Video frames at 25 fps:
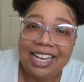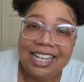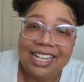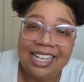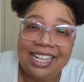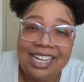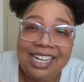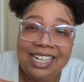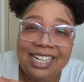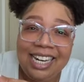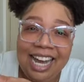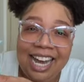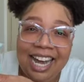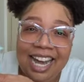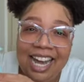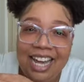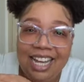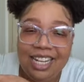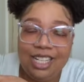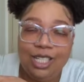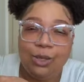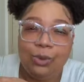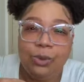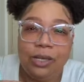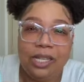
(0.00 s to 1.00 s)
clean
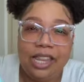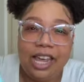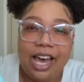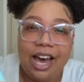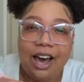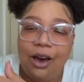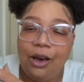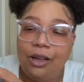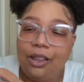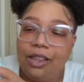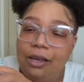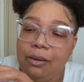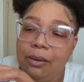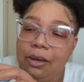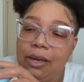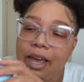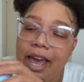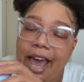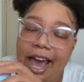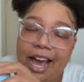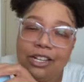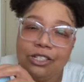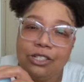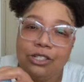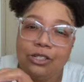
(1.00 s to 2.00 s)
hands without the
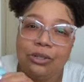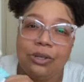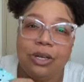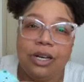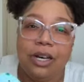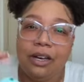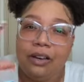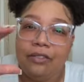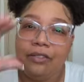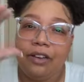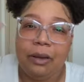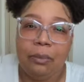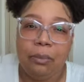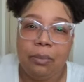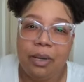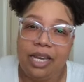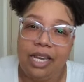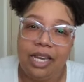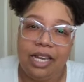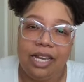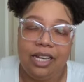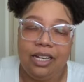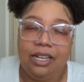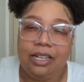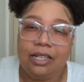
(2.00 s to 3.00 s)
hassle of a
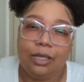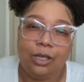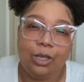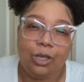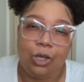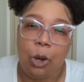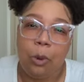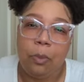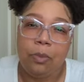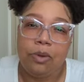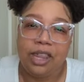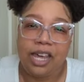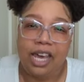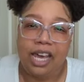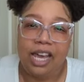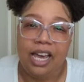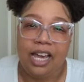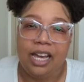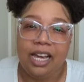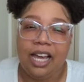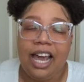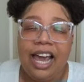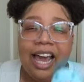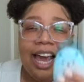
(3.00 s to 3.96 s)
big soap thing.